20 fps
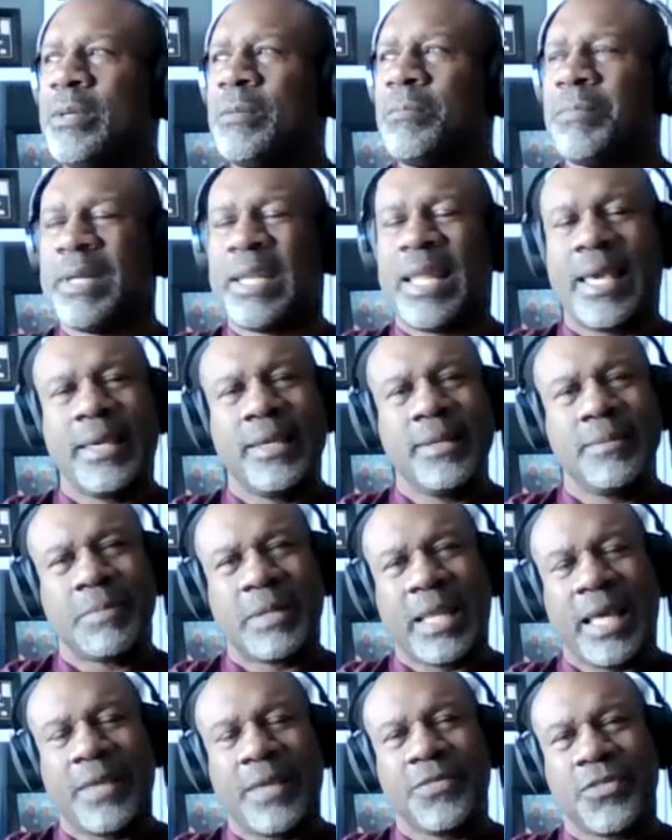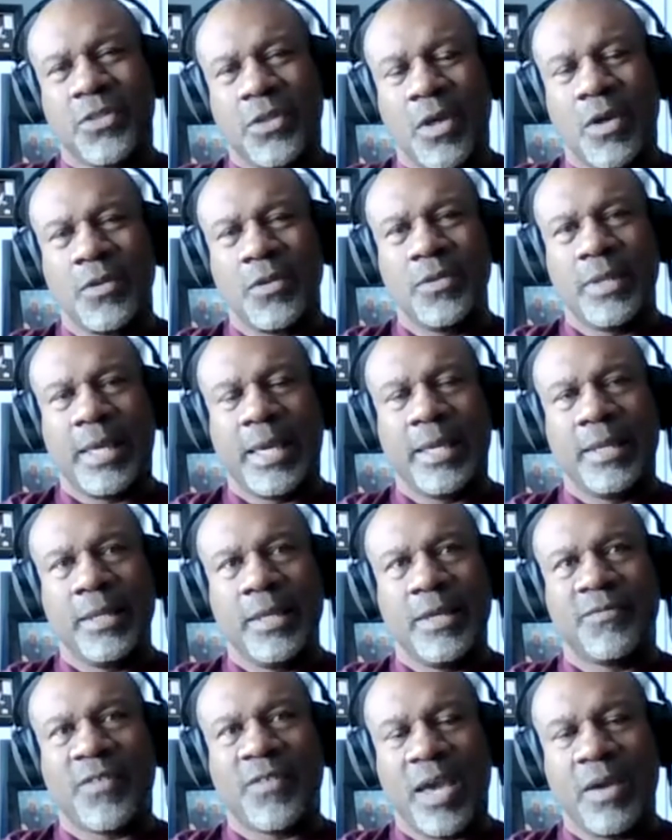But I thought that
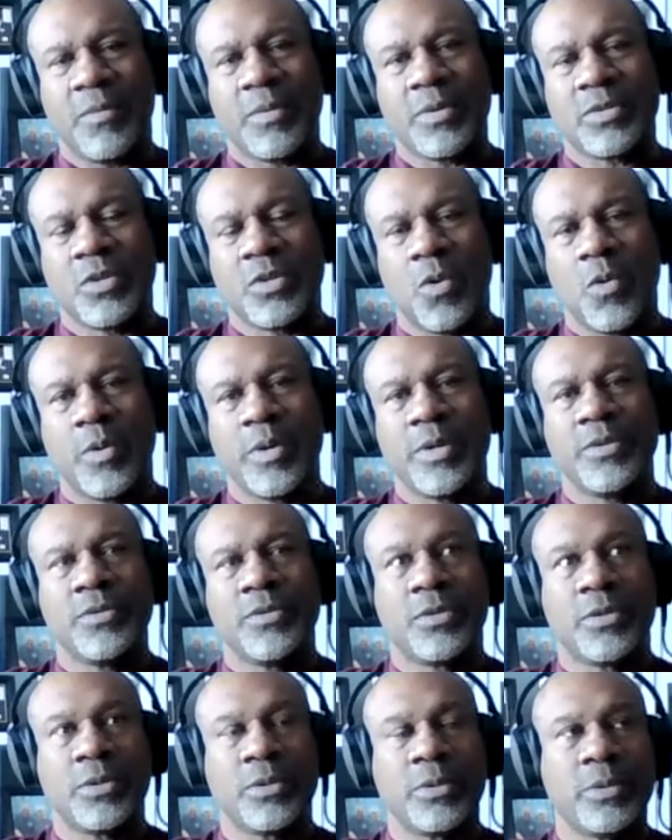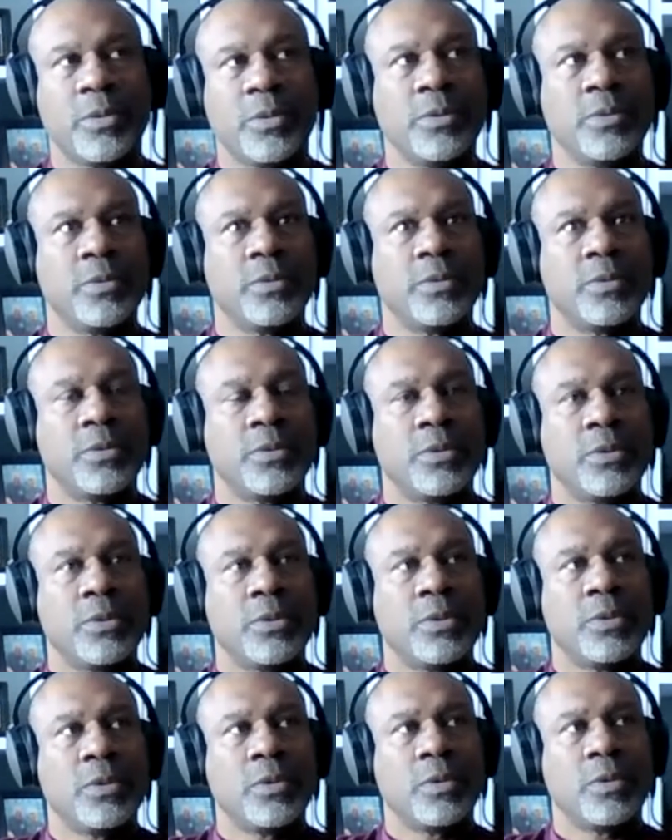if I was going to
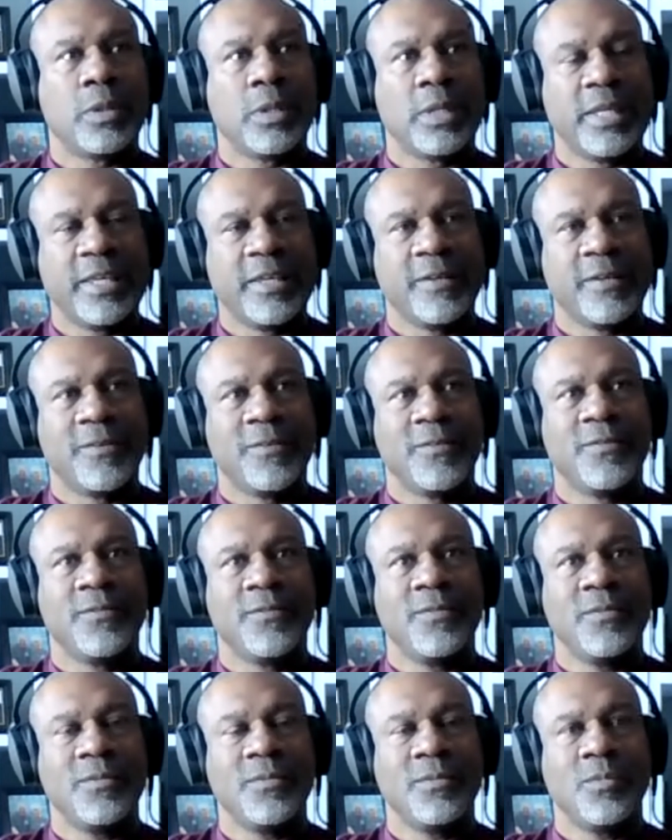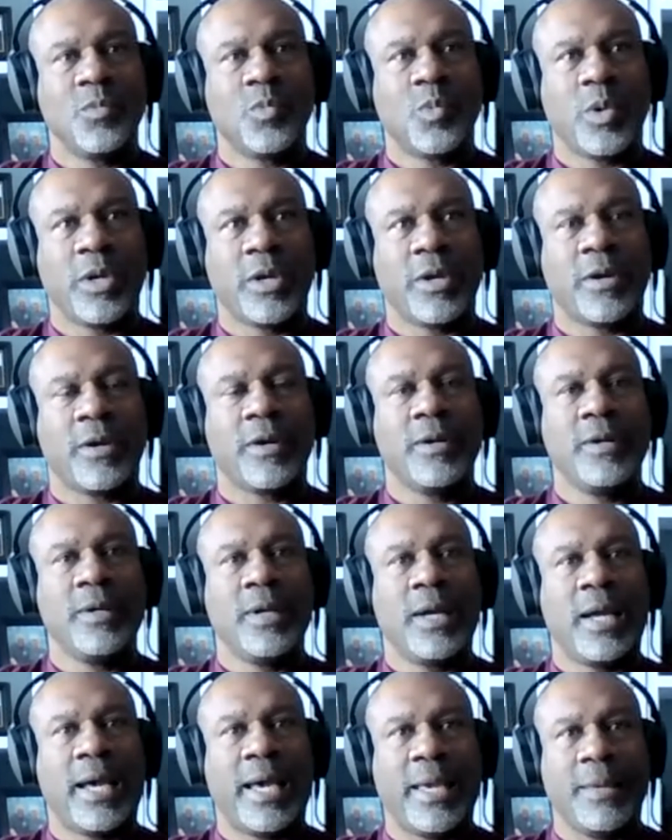live where
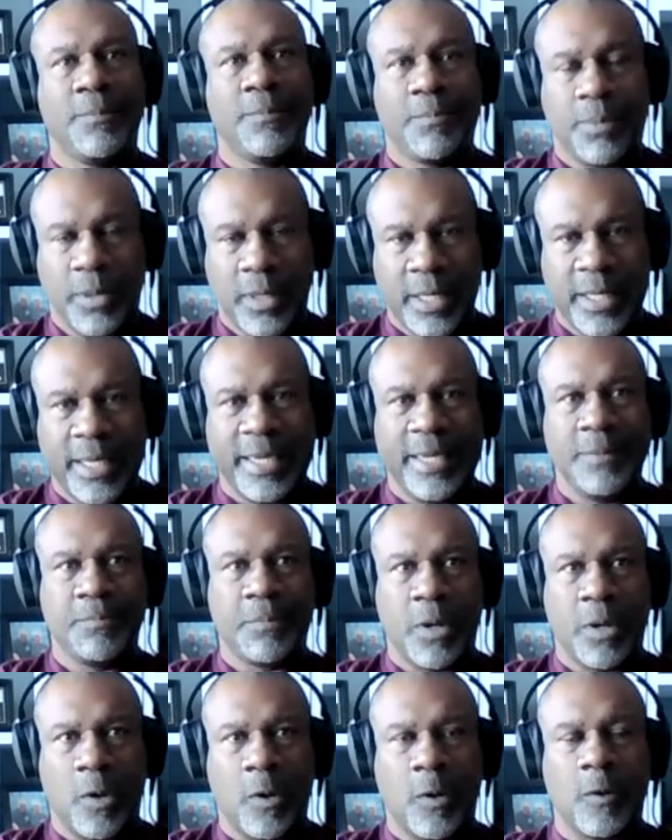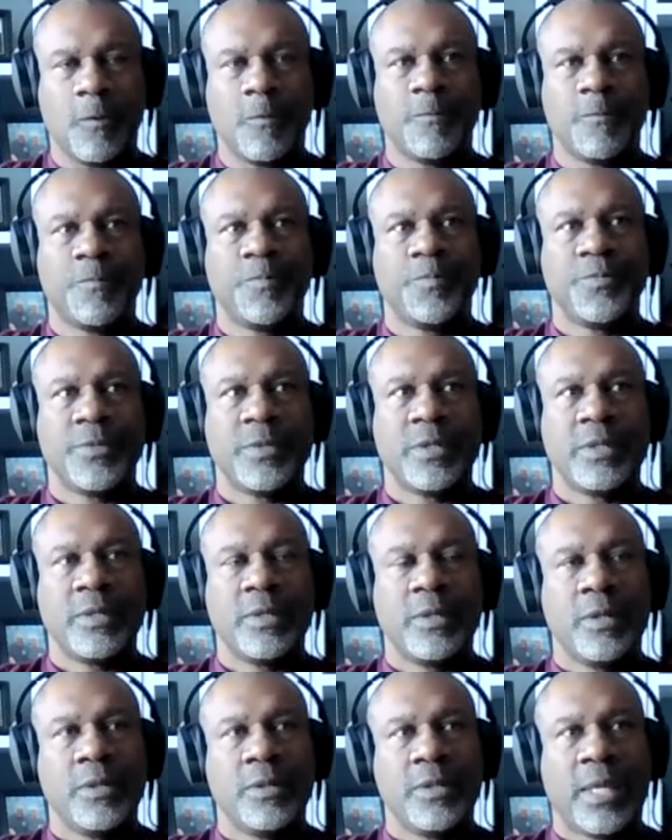I played ball,
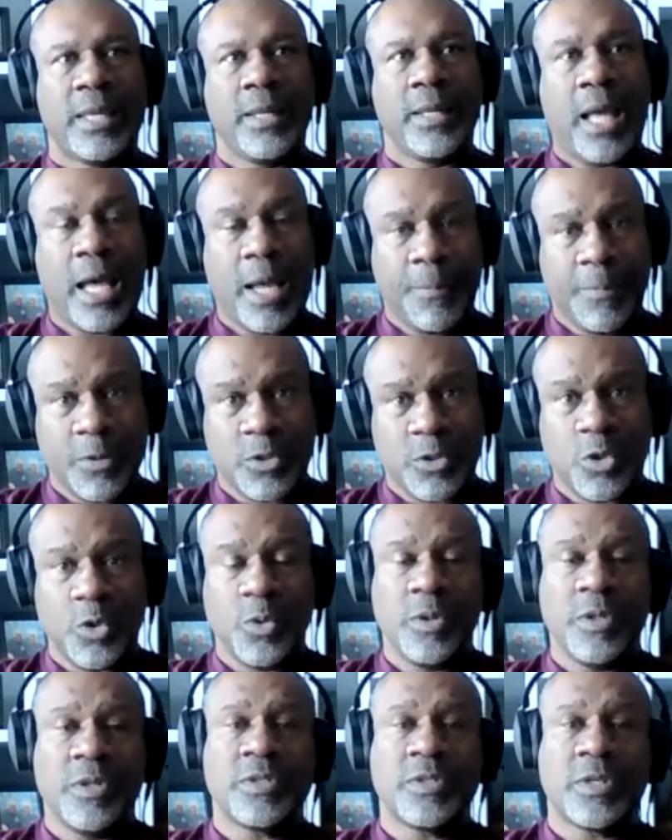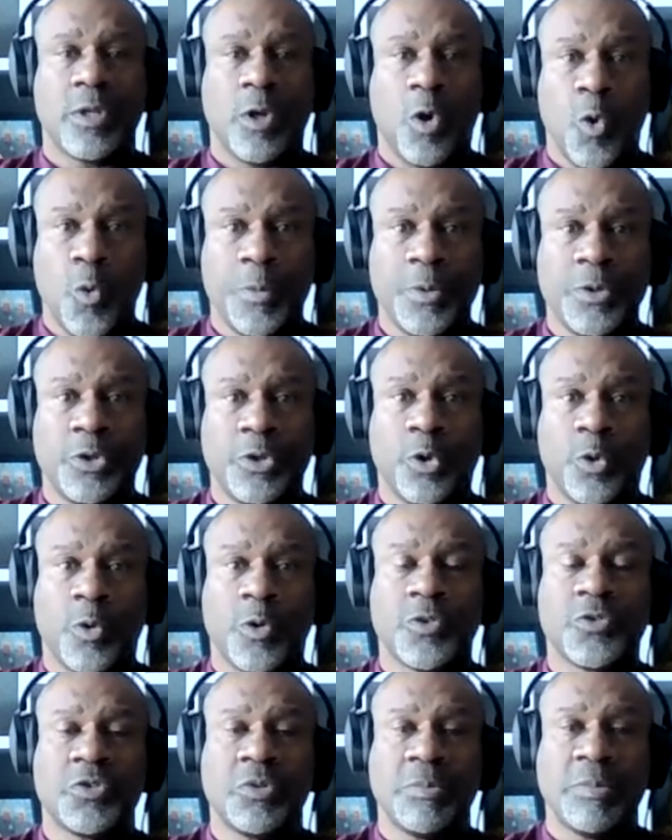that opportunities could open
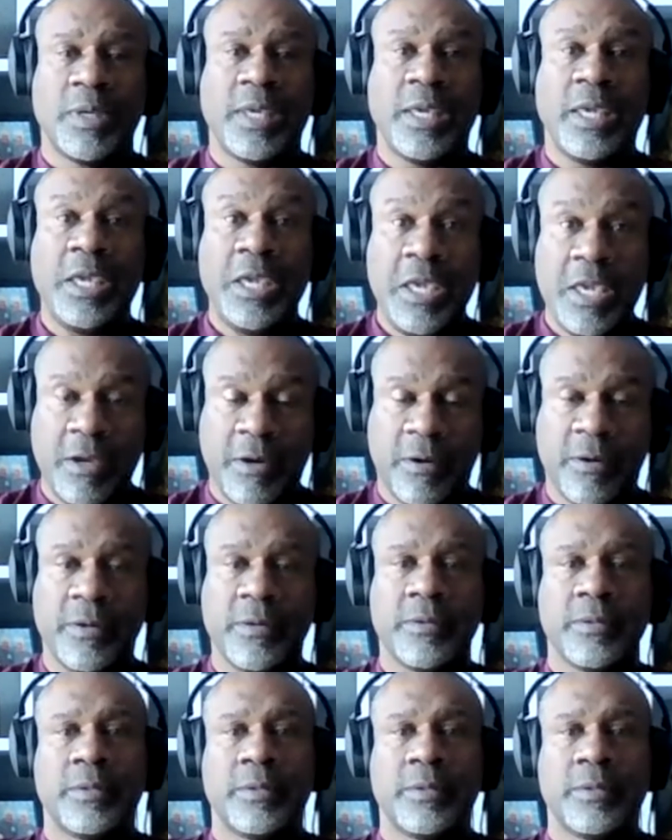doors for me here,